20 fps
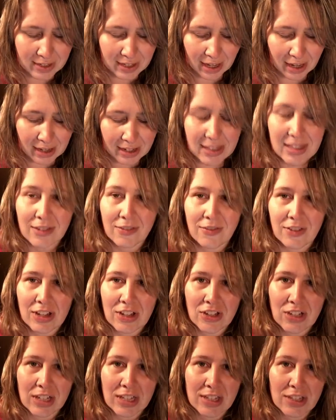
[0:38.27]
that. It's
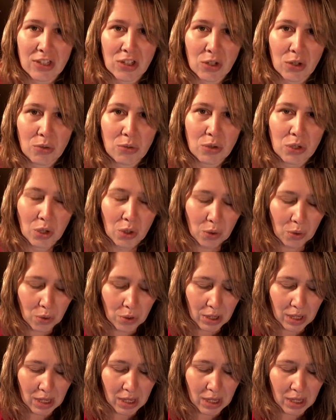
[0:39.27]
Ephesians 2:2,